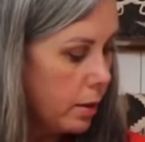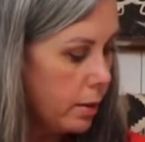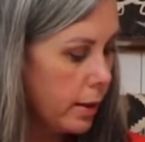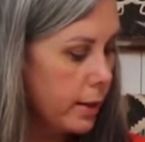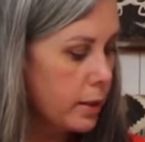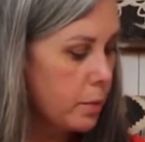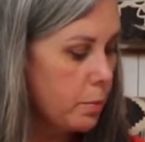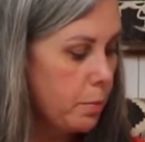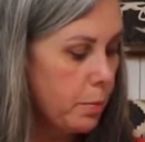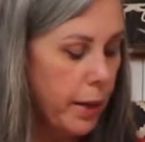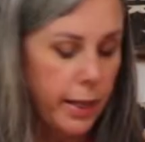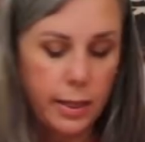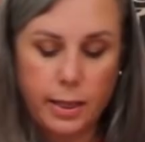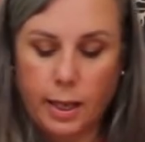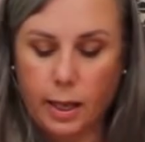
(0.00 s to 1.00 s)
These
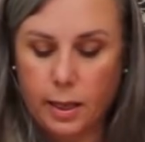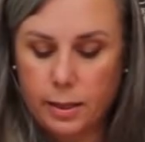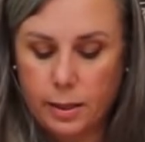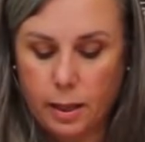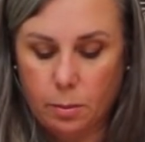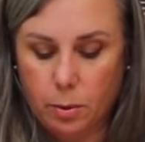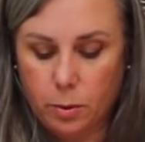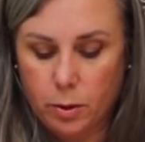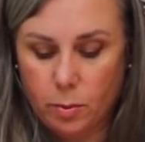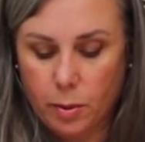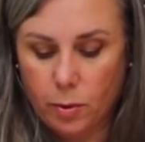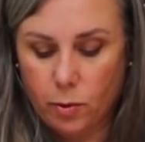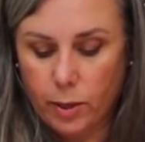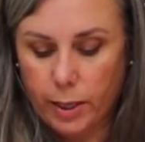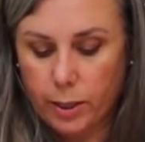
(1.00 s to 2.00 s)
paint colour samples have
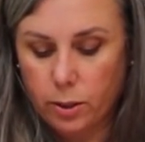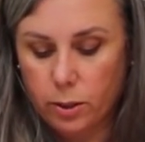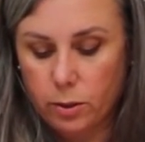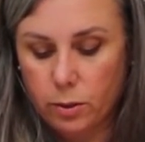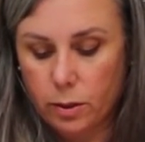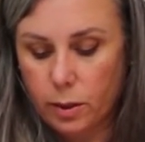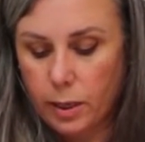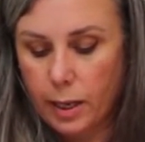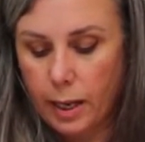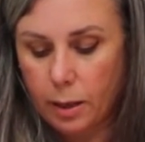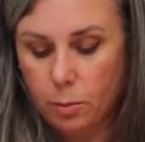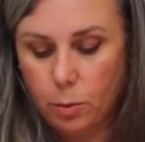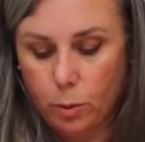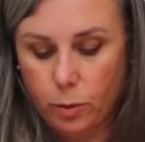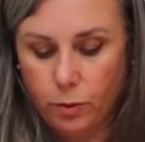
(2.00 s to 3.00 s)
been really good
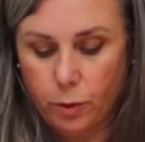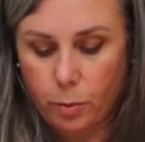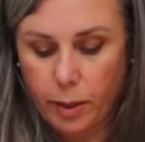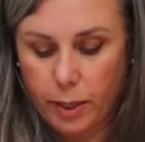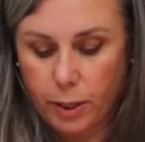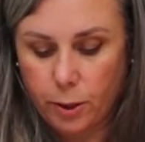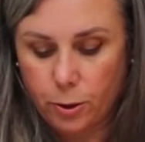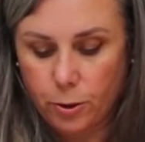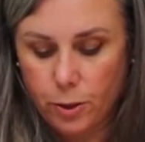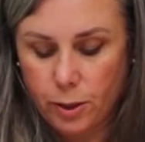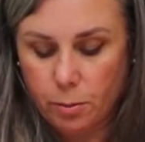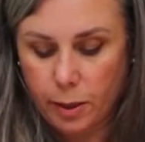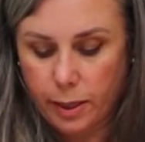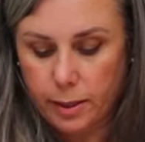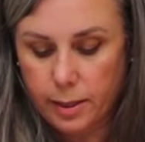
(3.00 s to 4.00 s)
cardboard for me to use
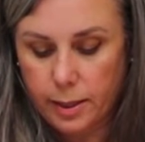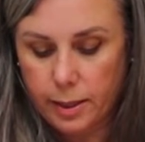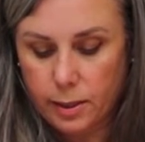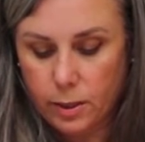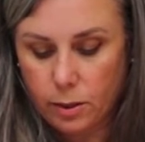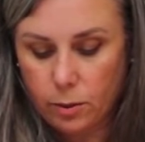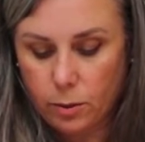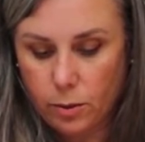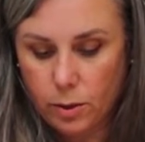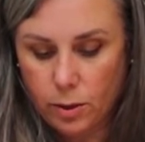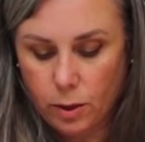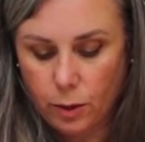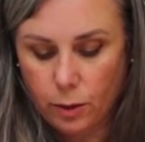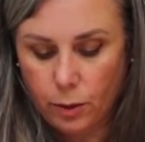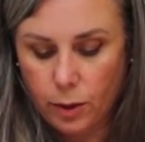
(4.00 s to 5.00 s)
to make stencils,
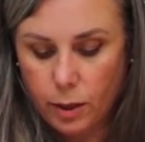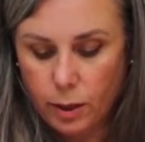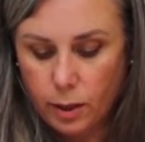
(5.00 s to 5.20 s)
so